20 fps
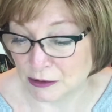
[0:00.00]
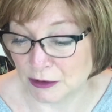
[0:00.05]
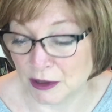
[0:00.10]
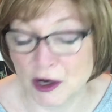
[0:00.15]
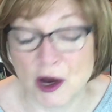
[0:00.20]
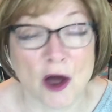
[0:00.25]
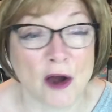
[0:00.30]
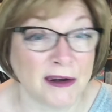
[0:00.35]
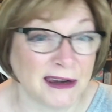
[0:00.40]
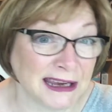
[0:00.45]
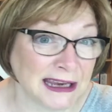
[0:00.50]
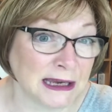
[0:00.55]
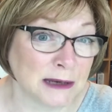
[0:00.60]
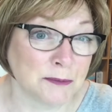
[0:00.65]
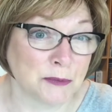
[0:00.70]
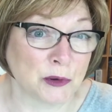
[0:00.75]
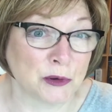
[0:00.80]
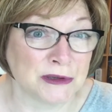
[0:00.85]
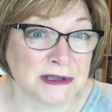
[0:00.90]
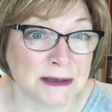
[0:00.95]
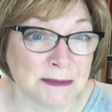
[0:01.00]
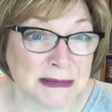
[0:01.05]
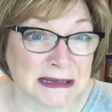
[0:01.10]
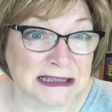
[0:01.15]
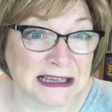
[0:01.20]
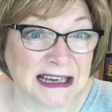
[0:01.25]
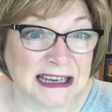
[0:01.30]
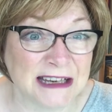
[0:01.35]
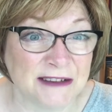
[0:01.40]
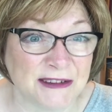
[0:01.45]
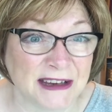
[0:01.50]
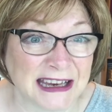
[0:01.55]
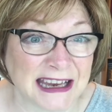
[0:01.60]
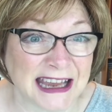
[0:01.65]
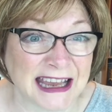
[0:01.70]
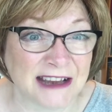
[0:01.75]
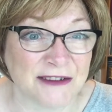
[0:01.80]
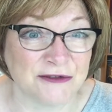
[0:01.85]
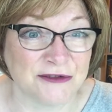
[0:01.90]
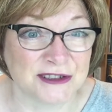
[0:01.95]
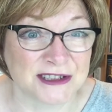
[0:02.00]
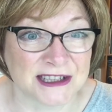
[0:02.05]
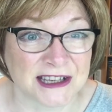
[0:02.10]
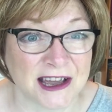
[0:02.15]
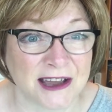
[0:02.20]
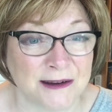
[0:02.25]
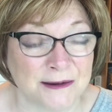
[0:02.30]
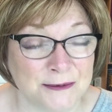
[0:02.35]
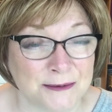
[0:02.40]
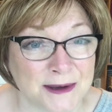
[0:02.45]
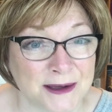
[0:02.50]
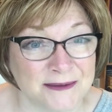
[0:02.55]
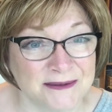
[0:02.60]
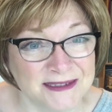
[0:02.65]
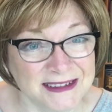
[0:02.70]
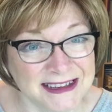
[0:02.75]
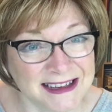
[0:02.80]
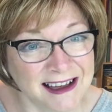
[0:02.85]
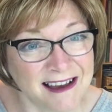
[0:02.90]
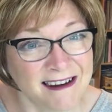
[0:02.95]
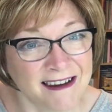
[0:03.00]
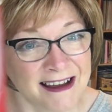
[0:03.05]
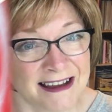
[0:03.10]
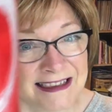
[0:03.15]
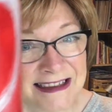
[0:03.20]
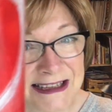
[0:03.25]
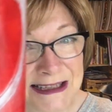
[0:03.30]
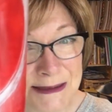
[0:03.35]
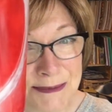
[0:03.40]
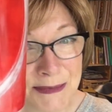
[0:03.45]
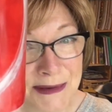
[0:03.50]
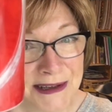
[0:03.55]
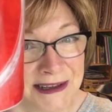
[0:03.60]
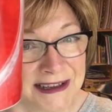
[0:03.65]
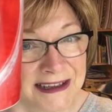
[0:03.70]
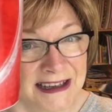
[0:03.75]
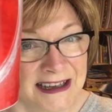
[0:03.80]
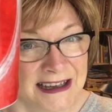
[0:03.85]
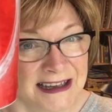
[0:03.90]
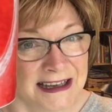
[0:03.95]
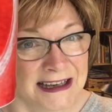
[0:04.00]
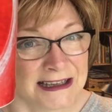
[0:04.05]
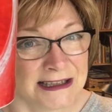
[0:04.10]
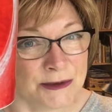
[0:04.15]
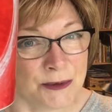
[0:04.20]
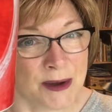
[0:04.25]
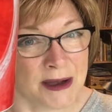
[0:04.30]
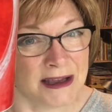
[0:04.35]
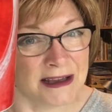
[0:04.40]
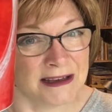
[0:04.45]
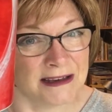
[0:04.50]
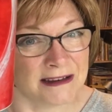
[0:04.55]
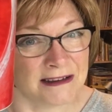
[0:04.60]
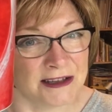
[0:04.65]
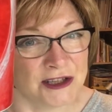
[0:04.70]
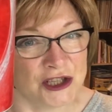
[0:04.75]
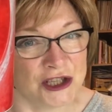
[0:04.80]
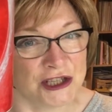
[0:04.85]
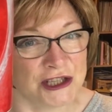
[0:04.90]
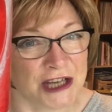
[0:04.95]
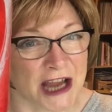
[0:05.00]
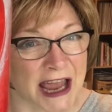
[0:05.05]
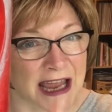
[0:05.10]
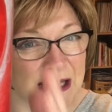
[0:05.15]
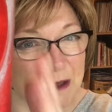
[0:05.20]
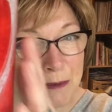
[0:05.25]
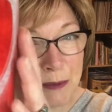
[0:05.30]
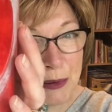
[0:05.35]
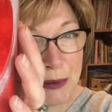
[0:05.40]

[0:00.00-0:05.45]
a colleague bought it me as a leaving gift, so I like this mug. It's quite a nice shape.